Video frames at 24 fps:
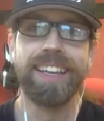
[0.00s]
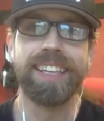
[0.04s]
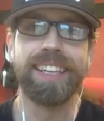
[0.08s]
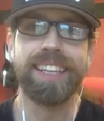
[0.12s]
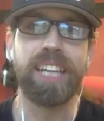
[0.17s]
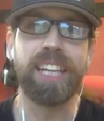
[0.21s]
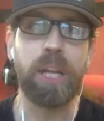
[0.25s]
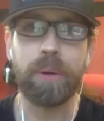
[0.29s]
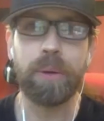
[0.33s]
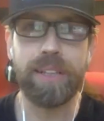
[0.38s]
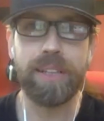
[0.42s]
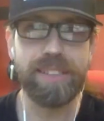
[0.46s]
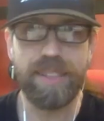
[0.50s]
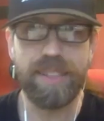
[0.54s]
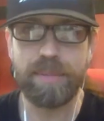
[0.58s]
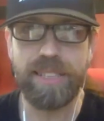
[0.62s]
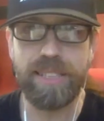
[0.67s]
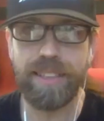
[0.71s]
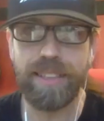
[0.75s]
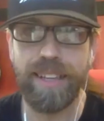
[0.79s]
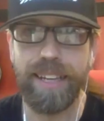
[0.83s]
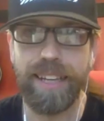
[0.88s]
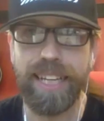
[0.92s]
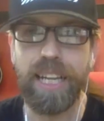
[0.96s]
you know, because I'm
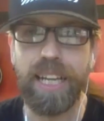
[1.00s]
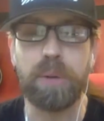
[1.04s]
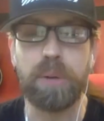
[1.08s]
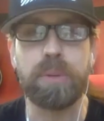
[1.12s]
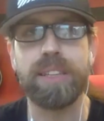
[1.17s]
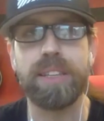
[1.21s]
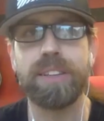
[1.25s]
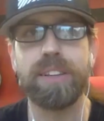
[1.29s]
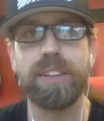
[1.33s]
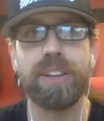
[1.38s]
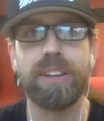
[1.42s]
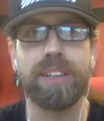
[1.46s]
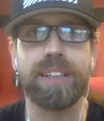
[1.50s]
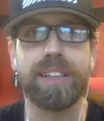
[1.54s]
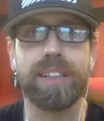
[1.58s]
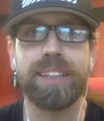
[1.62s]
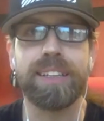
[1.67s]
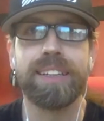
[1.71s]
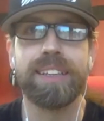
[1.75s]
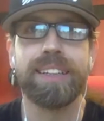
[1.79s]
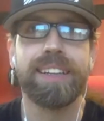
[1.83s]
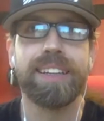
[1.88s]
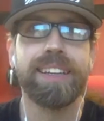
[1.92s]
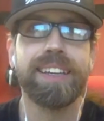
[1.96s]
still hanging out with the dog
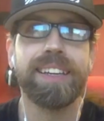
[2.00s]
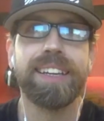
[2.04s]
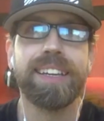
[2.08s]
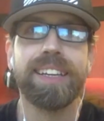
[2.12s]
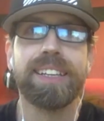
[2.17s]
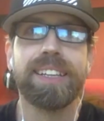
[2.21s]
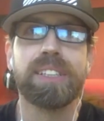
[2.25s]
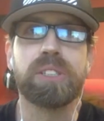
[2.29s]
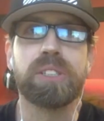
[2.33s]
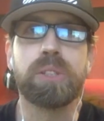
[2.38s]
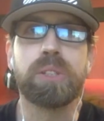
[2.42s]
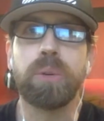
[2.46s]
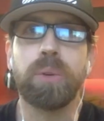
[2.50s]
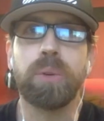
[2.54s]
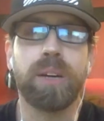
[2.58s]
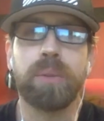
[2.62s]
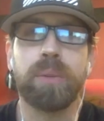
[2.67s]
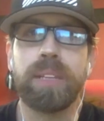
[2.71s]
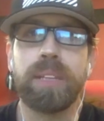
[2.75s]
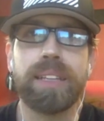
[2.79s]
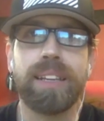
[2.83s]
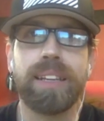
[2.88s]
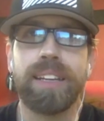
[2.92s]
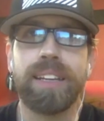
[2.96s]
so
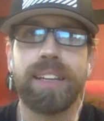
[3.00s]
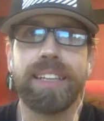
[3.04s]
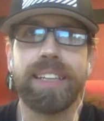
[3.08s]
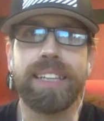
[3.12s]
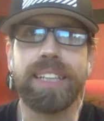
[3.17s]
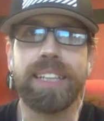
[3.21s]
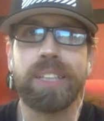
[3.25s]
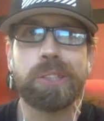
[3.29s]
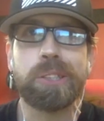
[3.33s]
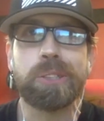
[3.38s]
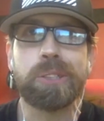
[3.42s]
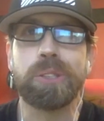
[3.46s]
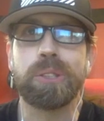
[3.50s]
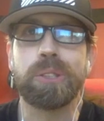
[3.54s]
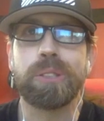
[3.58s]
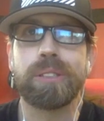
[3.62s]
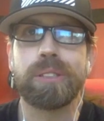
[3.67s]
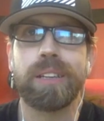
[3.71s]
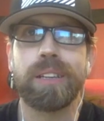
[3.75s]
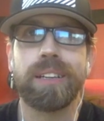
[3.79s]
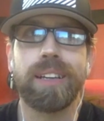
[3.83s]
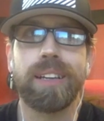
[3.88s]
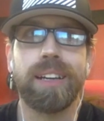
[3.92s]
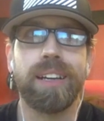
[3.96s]
I went a lot of
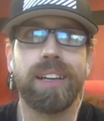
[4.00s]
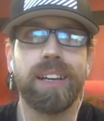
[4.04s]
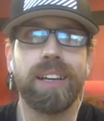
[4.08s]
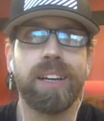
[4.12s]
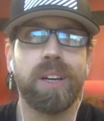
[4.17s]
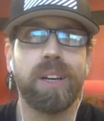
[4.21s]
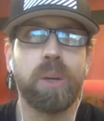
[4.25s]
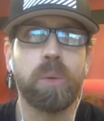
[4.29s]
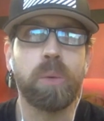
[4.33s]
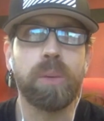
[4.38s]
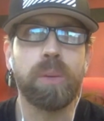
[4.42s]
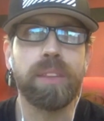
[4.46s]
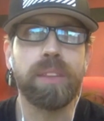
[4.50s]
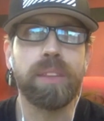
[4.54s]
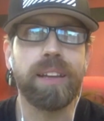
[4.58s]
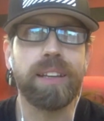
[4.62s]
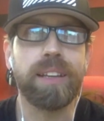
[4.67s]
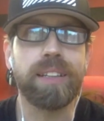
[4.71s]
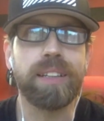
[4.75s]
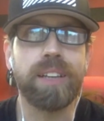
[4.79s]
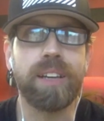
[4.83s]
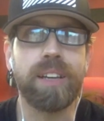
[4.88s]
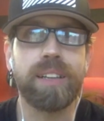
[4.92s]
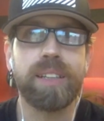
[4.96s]
years uh,
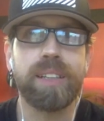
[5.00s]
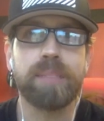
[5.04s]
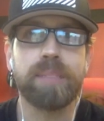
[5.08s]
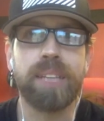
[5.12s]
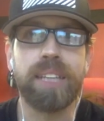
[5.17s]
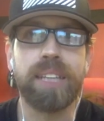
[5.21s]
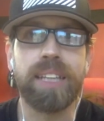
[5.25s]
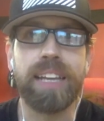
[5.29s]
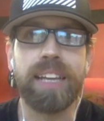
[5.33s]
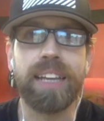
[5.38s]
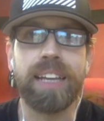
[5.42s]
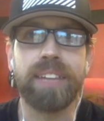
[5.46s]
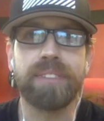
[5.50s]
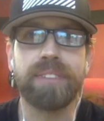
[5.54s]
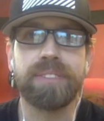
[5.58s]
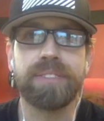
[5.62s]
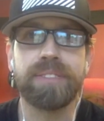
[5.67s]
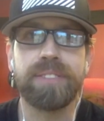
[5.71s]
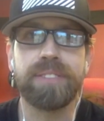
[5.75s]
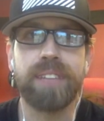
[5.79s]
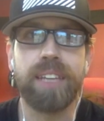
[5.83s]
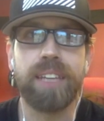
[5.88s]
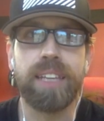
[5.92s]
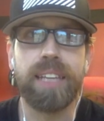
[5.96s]
without a dog in my life,
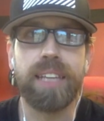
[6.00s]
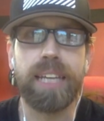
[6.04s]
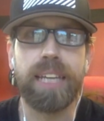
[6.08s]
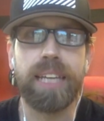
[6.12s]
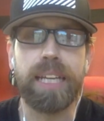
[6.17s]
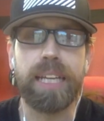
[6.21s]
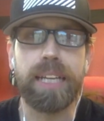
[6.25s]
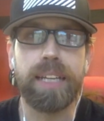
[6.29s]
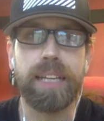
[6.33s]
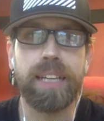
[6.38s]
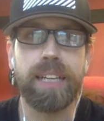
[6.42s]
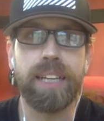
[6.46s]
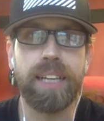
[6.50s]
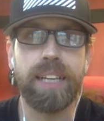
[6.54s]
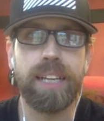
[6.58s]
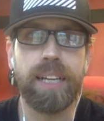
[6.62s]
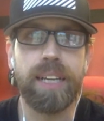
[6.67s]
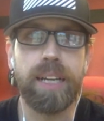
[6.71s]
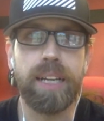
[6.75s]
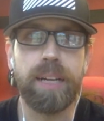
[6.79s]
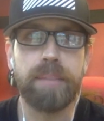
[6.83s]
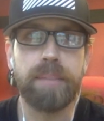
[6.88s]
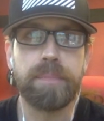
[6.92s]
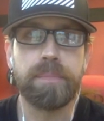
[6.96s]
and then
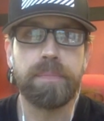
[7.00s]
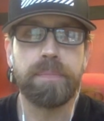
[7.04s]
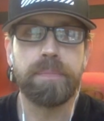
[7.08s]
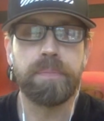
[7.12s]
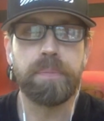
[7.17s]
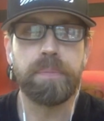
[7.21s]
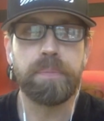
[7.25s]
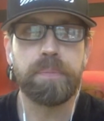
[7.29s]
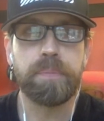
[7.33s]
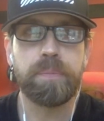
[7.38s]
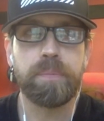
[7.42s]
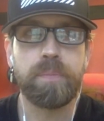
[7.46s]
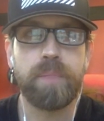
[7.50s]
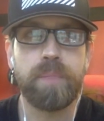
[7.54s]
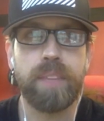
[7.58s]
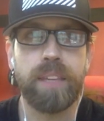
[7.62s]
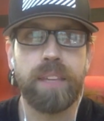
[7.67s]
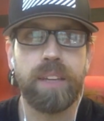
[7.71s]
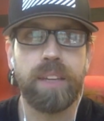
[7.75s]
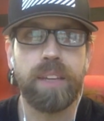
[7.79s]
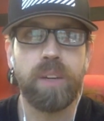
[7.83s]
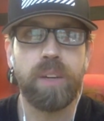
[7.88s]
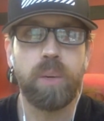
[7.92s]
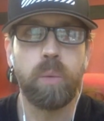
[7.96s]
um,
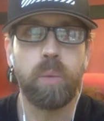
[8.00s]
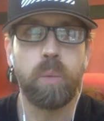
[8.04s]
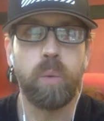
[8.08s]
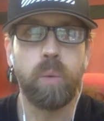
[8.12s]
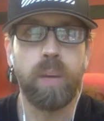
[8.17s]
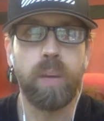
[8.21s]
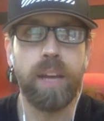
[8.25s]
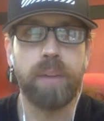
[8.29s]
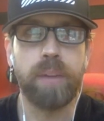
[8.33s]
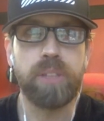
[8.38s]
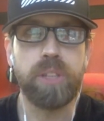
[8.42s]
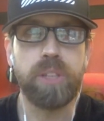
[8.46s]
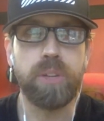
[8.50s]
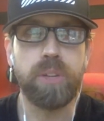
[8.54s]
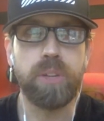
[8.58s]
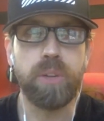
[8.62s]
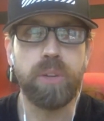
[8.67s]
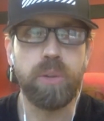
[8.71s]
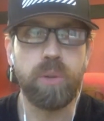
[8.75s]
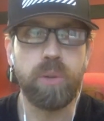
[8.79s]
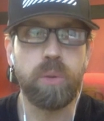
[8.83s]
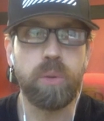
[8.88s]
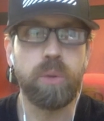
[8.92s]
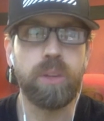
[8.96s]
when I was in
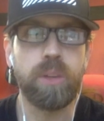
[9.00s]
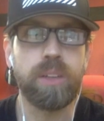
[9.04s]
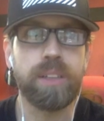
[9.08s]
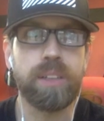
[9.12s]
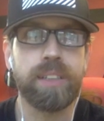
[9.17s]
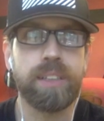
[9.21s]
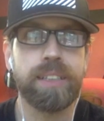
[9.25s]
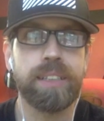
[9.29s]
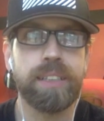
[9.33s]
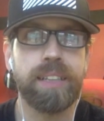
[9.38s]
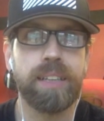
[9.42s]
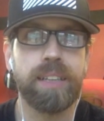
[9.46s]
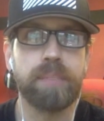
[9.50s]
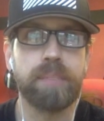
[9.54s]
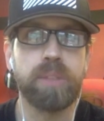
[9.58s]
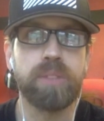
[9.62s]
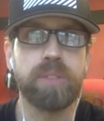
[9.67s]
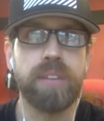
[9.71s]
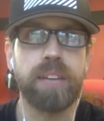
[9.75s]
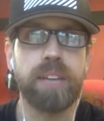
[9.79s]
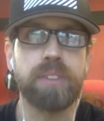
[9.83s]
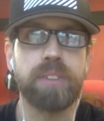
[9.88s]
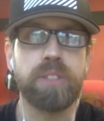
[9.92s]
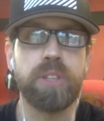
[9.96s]
New York, I
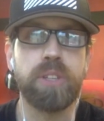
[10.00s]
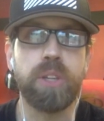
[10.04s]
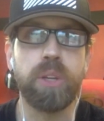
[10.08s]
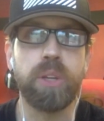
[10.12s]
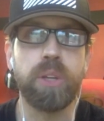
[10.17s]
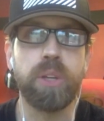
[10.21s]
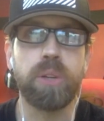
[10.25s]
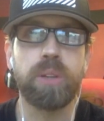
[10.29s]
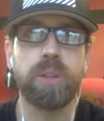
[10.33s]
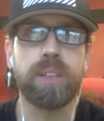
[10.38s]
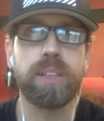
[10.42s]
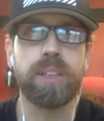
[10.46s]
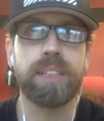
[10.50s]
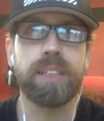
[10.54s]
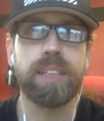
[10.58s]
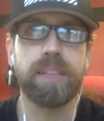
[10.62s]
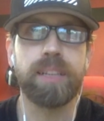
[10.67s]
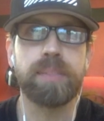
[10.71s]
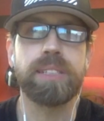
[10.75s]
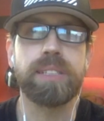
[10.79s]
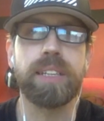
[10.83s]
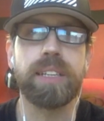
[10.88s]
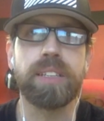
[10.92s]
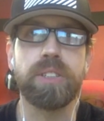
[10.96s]
moved out to New York,
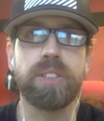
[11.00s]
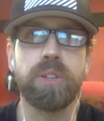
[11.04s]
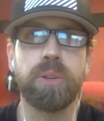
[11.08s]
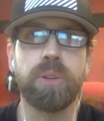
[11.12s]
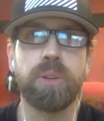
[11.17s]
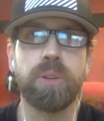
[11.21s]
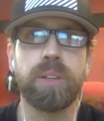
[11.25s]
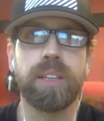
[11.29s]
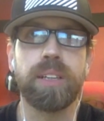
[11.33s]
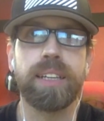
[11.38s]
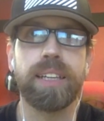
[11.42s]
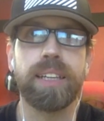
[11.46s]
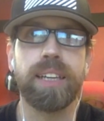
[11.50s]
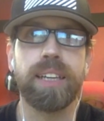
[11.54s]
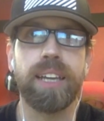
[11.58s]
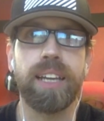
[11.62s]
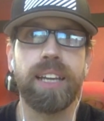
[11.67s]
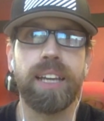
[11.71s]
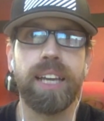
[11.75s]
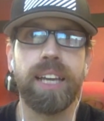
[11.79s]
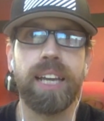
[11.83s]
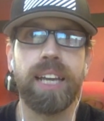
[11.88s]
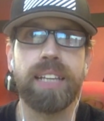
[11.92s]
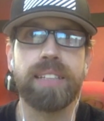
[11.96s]
upstate New York,
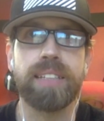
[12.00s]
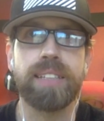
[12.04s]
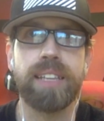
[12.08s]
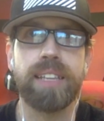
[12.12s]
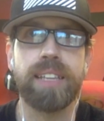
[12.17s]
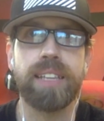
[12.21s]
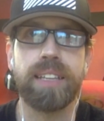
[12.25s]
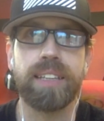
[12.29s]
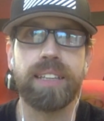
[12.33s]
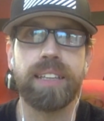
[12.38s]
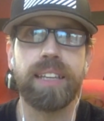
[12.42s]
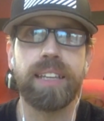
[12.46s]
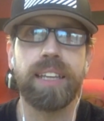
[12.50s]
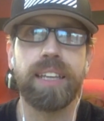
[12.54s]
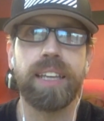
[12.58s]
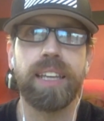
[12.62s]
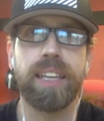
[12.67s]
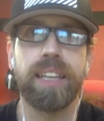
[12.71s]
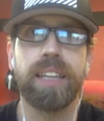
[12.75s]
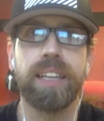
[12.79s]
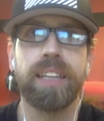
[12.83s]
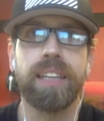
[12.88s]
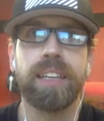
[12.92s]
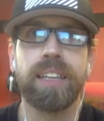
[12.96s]
and I kind of settled
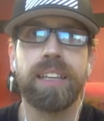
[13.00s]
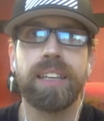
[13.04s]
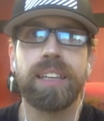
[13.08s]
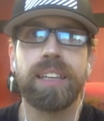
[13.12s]
in.